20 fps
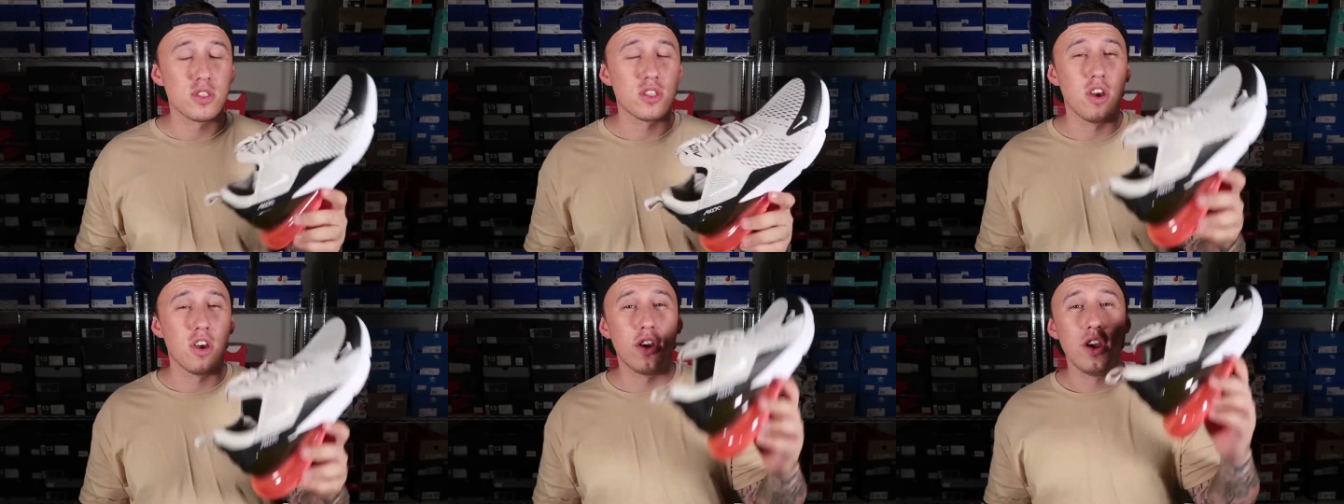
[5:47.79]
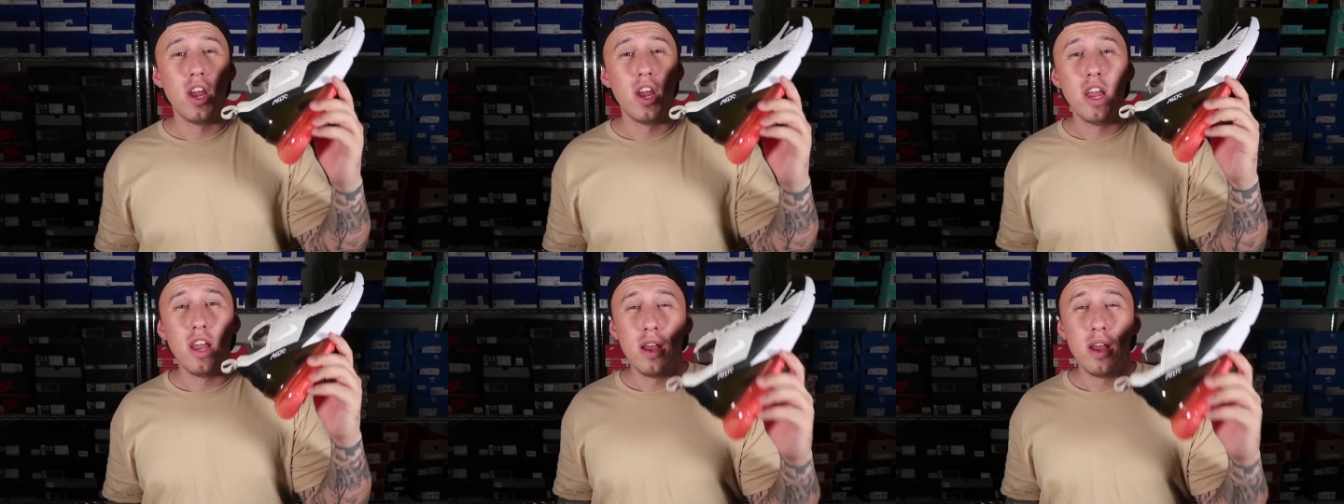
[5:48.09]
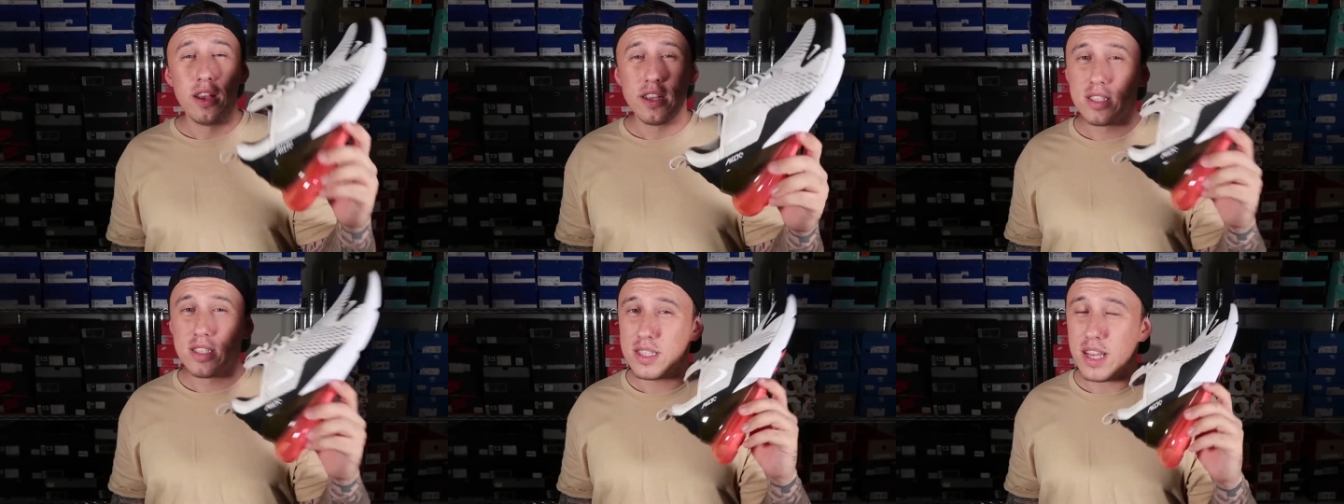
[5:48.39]
So
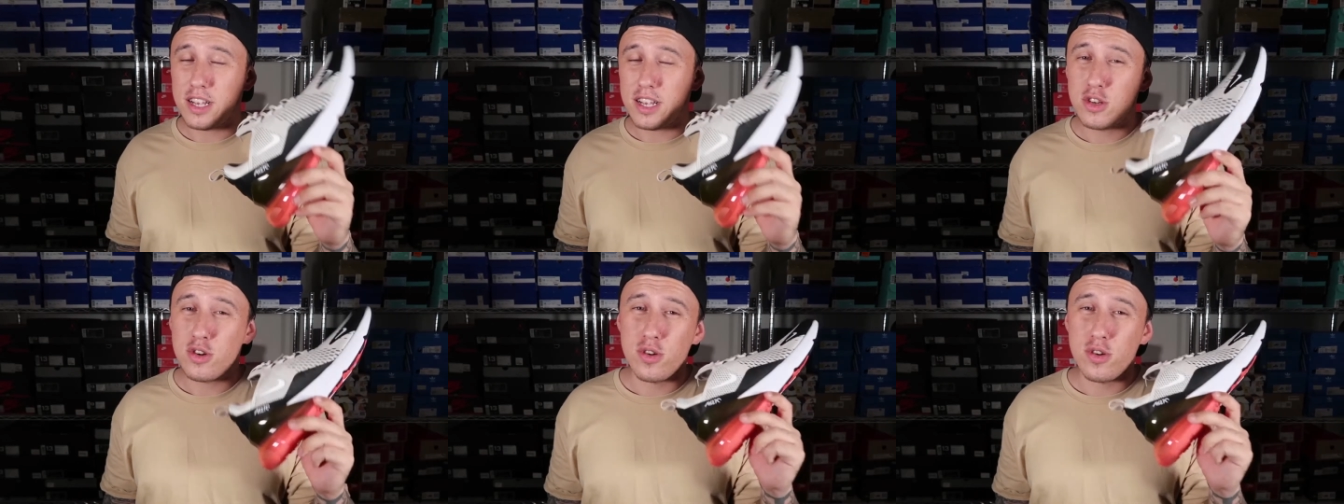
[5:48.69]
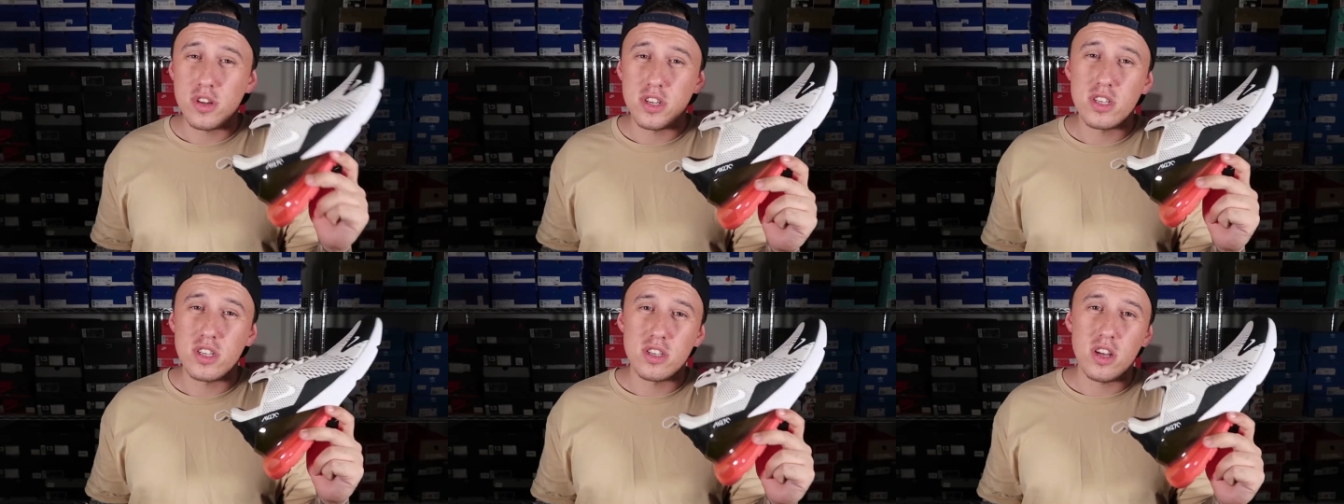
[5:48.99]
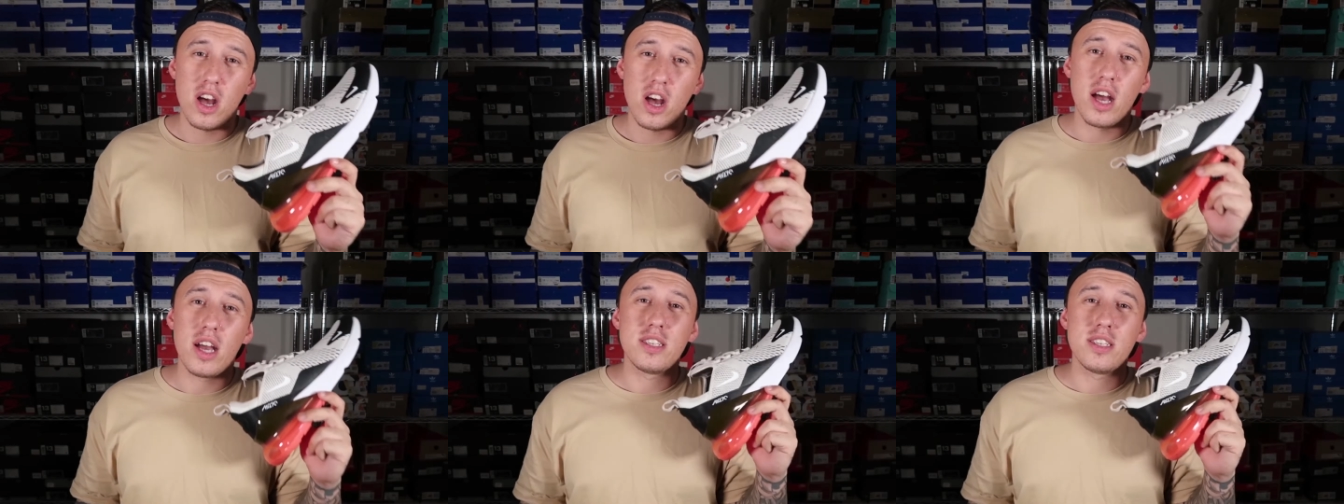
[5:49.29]
stay true to your
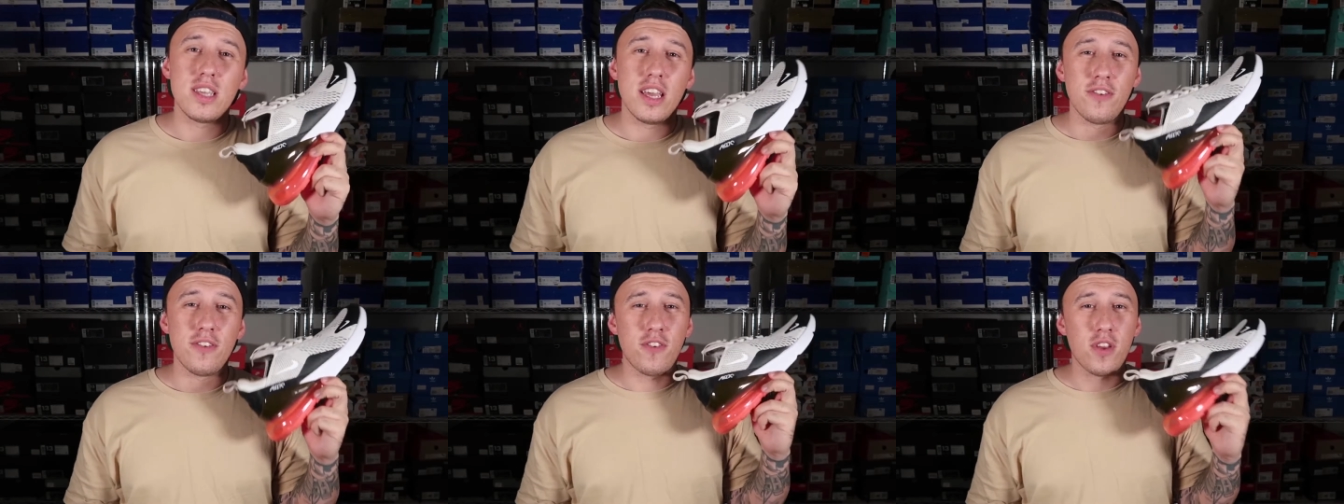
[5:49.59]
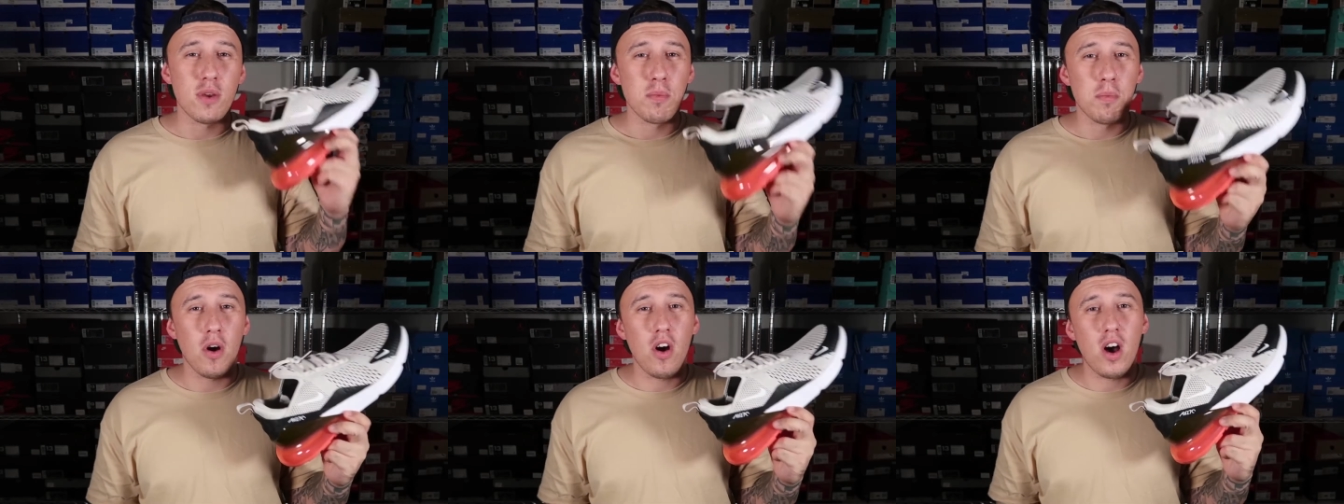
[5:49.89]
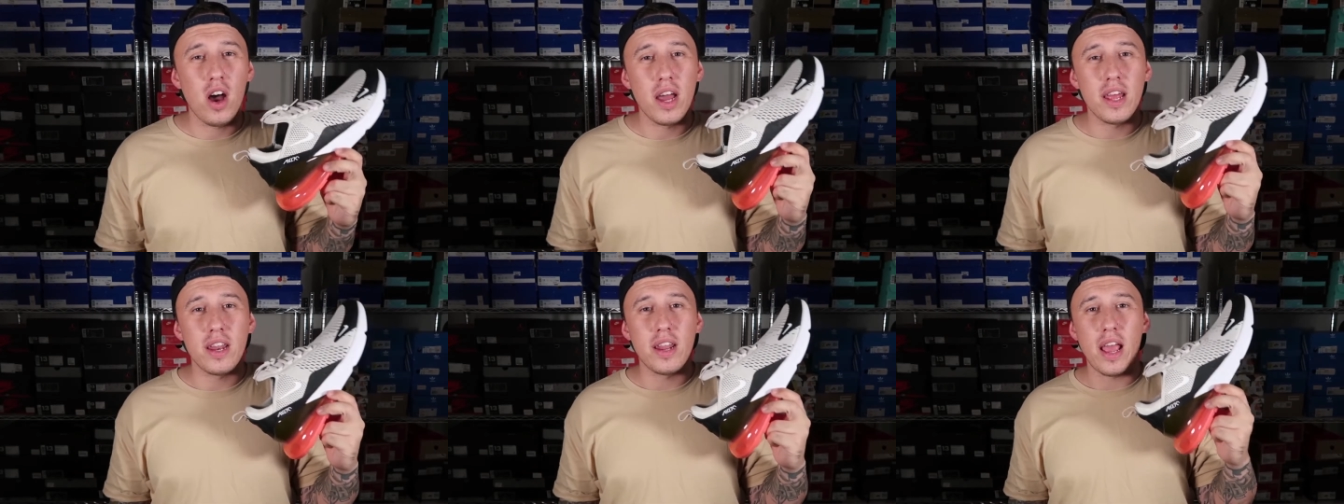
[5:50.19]
size if you're
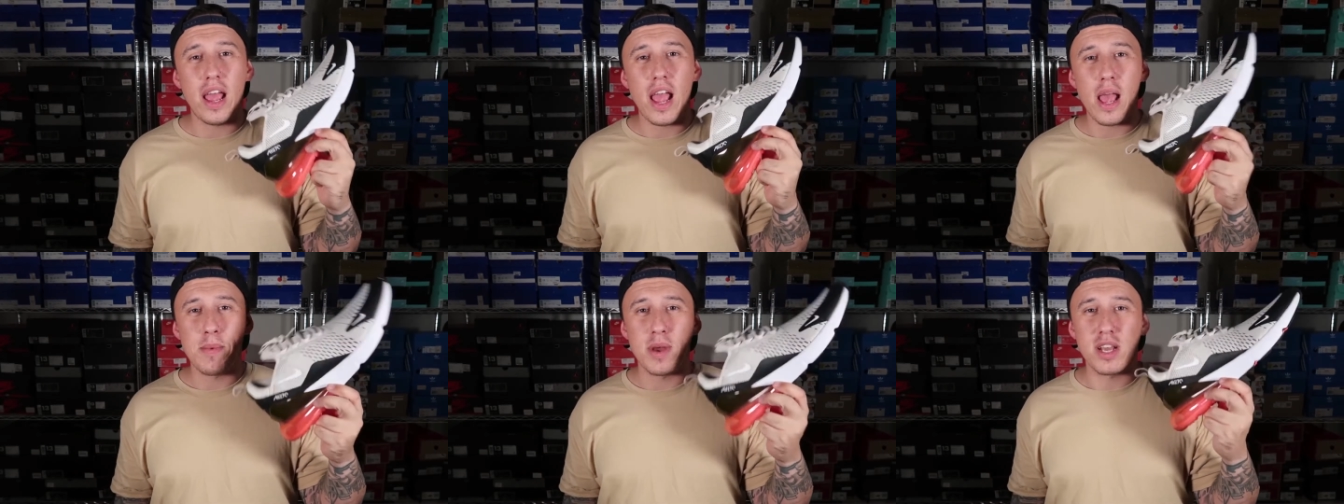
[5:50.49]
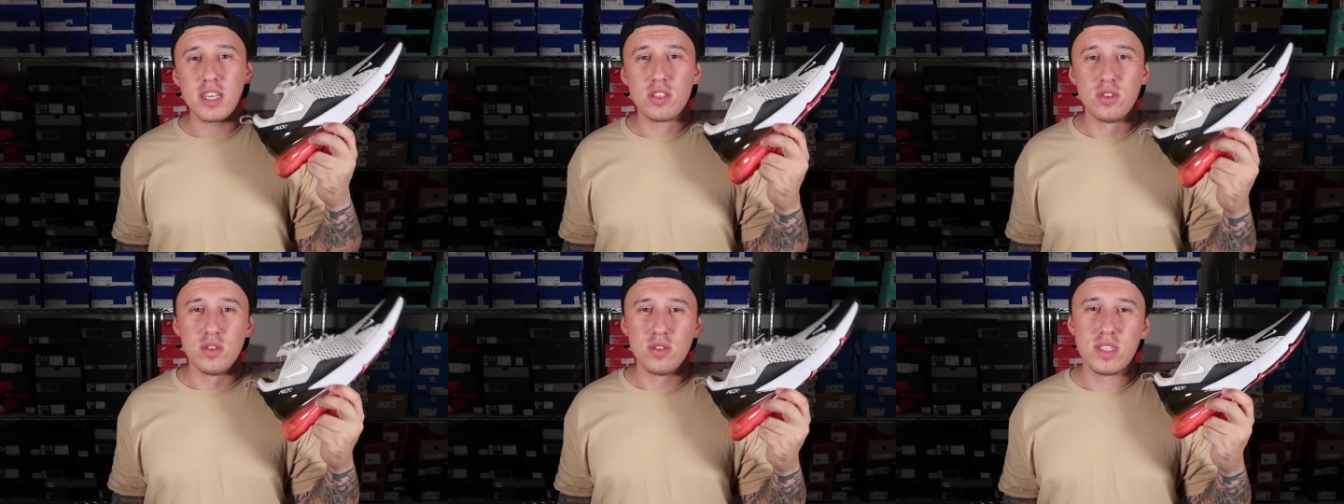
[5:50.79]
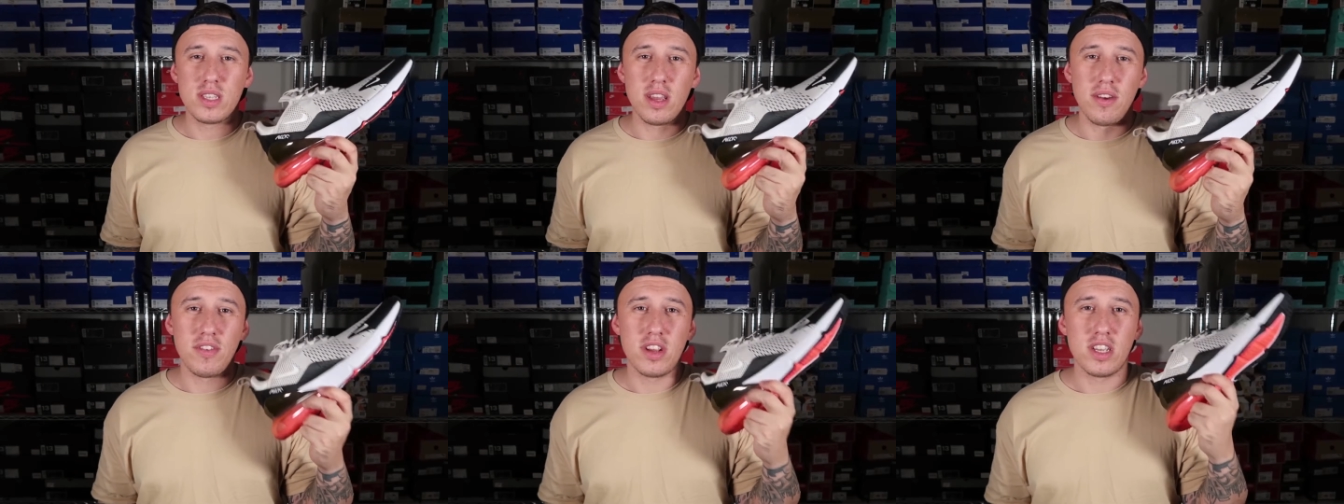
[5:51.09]
buying Air Max
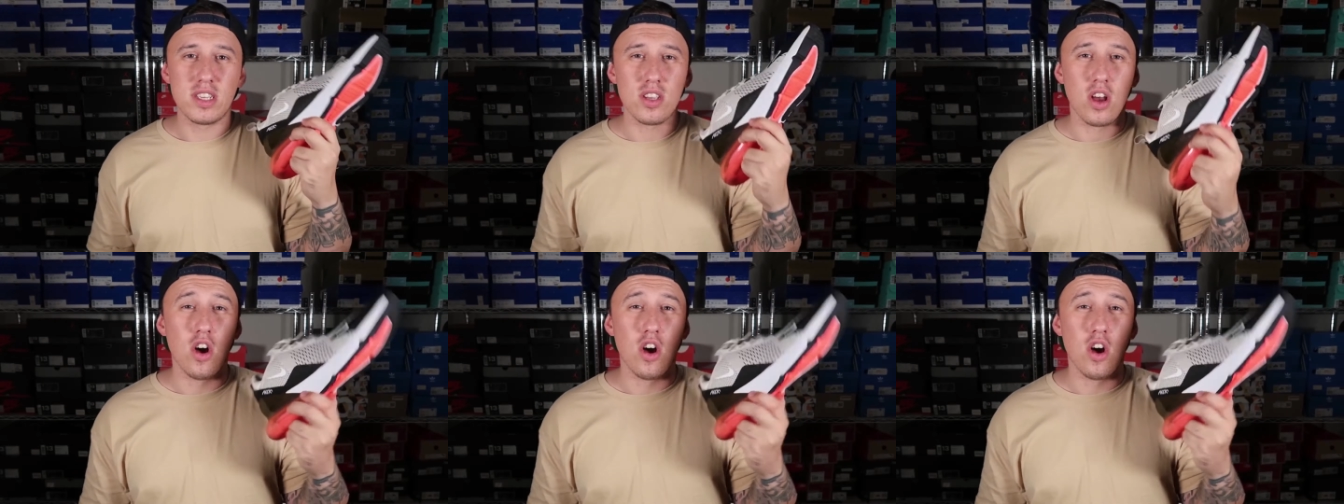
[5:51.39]
270s